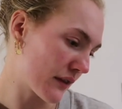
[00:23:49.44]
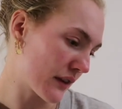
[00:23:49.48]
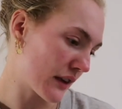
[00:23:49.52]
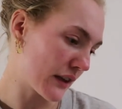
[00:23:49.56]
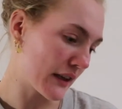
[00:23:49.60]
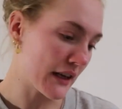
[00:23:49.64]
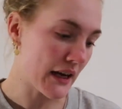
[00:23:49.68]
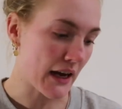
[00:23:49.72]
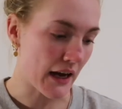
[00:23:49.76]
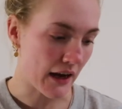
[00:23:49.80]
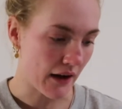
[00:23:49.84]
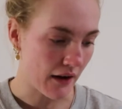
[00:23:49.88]

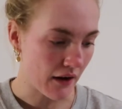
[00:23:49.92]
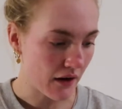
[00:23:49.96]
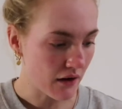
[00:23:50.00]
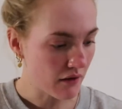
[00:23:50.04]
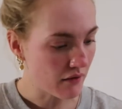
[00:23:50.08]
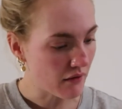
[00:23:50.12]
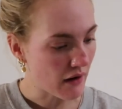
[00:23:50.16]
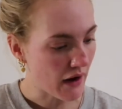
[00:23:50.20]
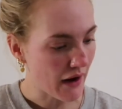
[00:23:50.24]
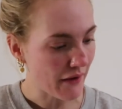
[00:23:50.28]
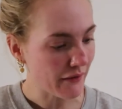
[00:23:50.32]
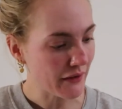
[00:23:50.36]
Yeah.
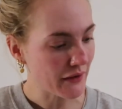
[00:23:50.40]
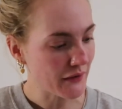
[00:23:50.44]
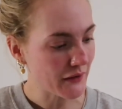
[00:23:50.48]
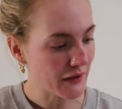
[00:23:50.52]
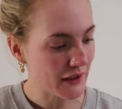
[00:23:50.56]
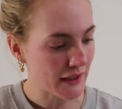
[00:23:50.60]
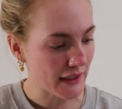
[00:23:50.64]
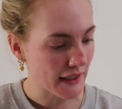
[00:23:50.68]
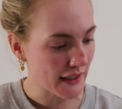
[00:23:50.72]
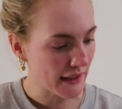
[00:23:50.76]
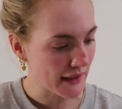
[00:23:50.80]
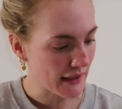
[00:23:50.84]
Oh, I haven't
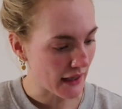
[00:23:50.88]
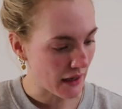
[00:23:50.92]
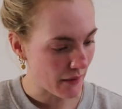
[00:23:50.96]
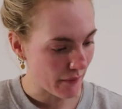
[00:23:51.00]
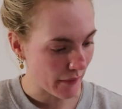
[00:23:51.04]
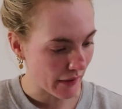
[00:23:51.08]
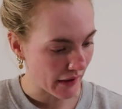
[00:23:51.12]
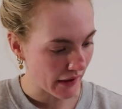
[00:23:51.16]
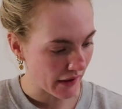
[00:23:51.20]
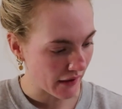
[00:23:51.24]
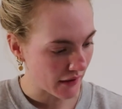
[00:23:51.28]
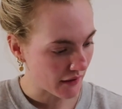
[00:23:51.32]
even seen
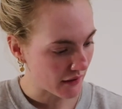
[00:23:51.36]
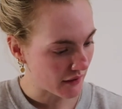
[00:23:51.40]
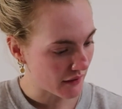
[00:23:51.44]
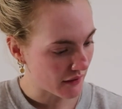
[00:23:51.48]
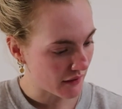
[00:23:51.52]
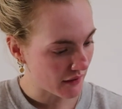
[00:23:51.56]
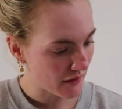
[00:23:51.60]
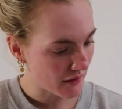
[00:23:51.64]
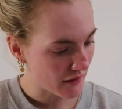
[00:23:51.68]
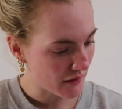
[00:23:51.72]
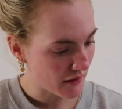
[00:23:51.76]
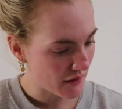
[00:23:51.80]
that bit.
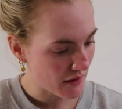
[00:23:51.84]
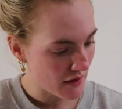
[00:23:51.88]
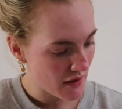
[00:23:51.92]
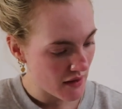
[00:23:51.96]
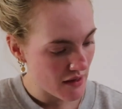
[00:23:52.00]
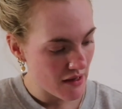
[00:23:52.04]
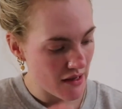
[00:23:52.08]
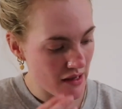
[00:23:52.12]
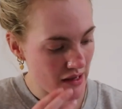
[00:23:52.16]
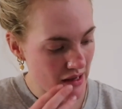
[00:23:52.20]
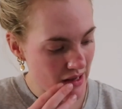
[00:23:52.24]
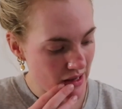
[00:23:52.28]

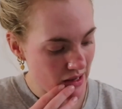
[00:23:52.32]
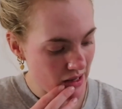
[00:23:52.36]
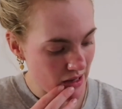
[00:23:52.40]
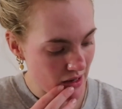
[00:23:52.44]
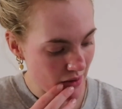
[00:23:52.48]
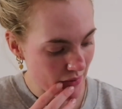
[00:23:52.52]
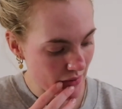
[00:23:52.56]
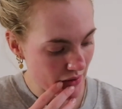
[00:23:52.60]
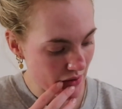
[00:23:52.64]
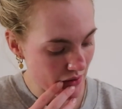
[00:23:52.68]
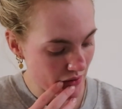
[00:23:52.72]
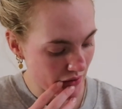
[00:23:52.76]

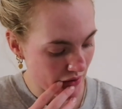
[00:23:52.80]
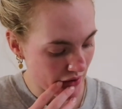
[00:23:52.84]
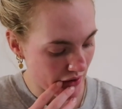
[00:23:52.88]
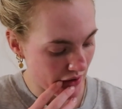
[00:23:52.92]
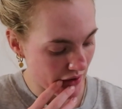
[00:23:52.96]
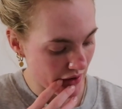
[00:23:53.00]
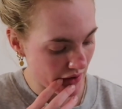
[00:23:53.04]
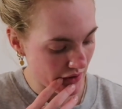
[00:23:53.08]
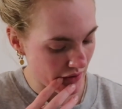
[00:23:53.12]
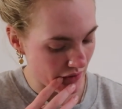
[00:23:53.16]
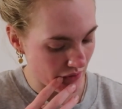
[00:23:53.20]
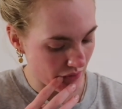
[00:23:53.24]
Oh my God,
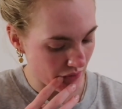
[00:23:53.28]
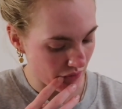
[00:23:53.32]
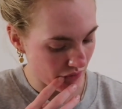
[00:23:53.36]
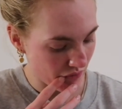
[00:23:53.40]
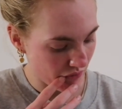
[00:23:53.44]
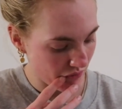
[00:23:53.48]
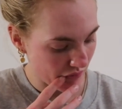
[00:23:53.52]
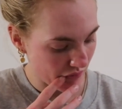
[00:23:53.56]
cute.